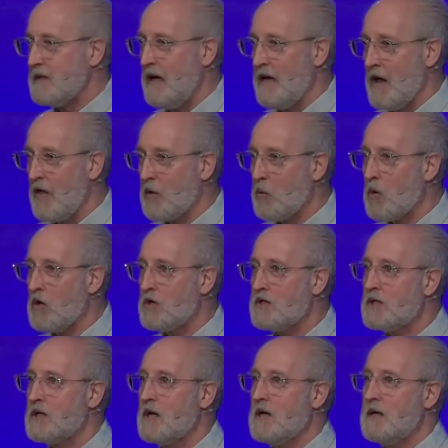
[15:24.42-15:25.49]
In other
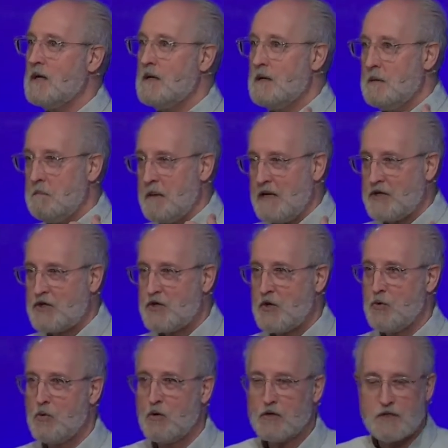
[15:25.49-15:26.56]
words, be
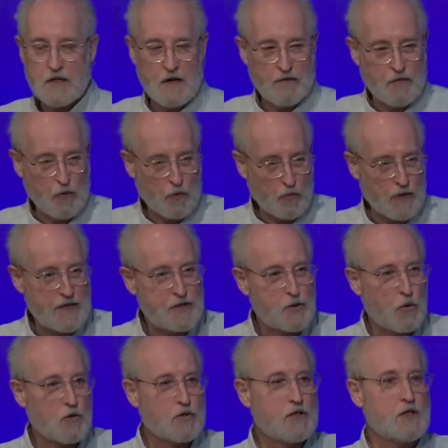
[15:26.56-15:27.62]
stewards of the
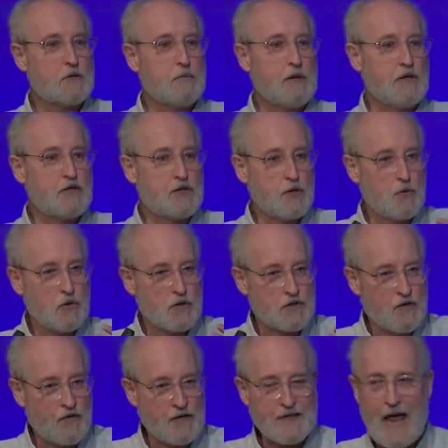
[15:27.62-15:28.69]
resources, be stewards
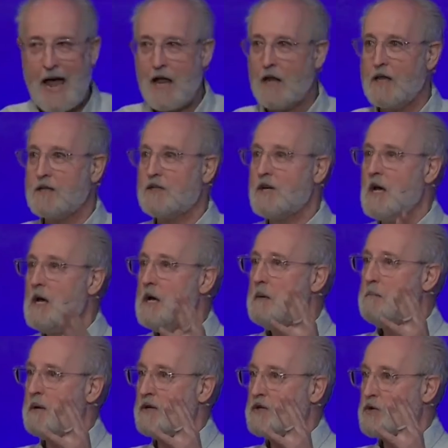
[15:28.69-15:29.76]
of the talents,
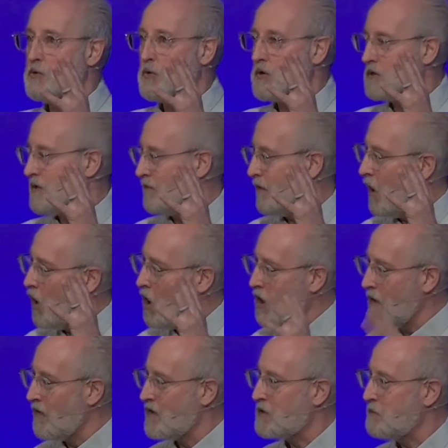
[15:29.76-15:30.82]
be stewards of
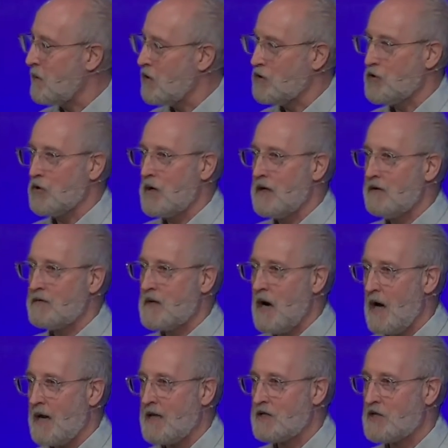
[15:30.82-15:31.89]
all of the spiritual gifts
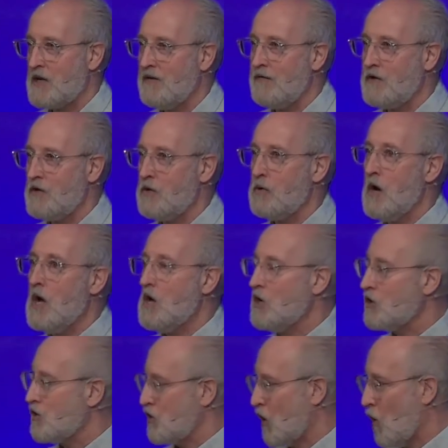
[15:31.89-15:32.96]
God has given you
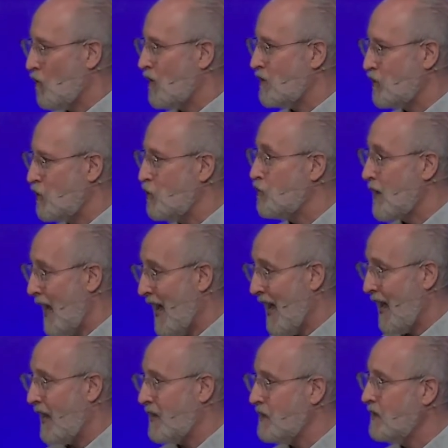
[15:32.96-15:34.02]
so that you
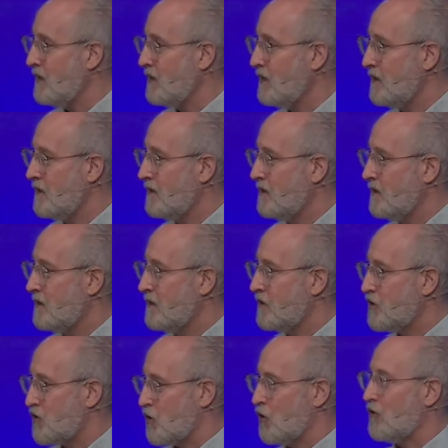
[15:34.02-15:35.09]
can
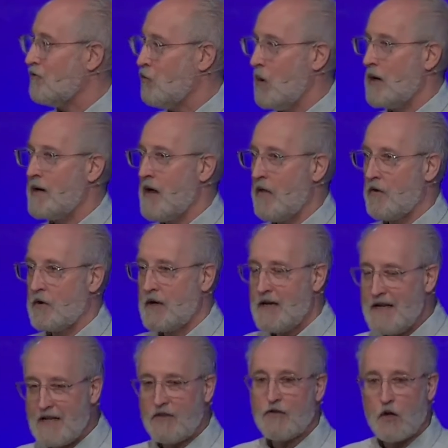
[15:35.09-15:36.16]
serve one another
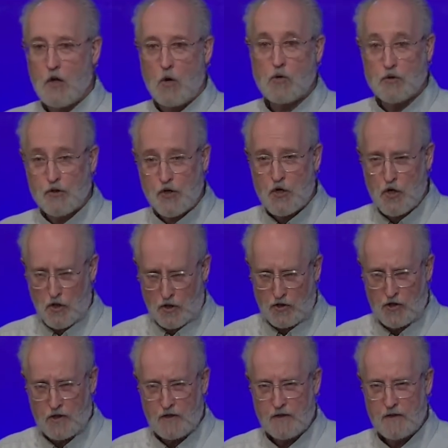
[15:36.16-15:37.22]
in the local
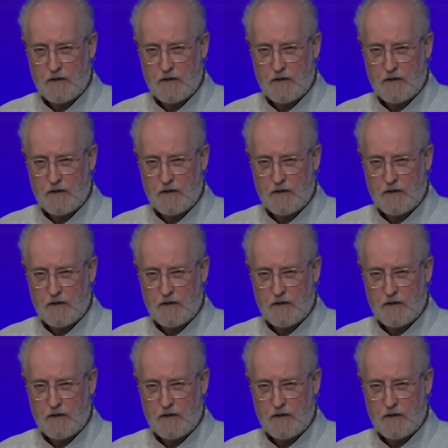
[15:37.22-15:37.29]
church.